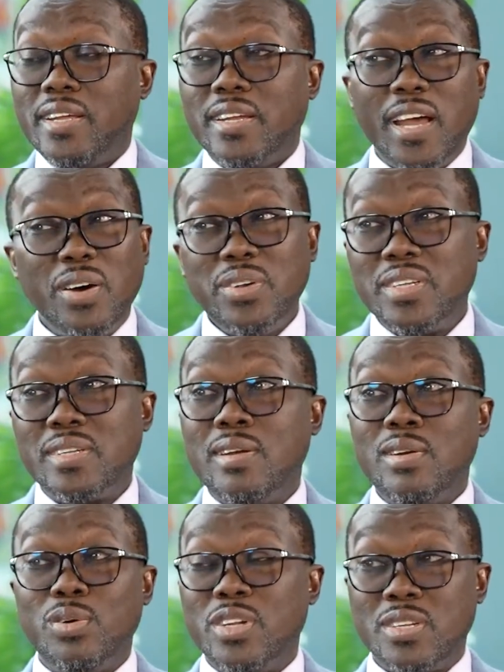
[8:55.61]
Now it's
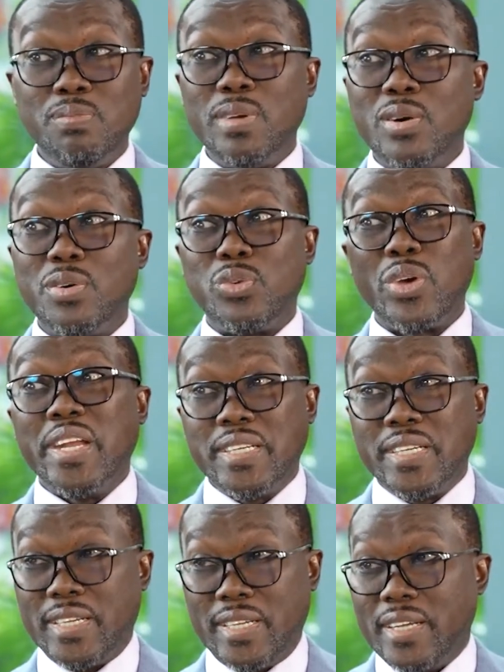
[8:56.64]
low, it's below
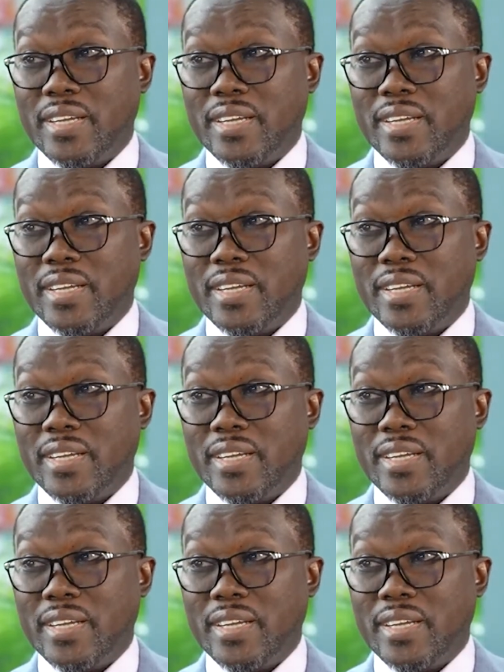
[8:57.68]
20.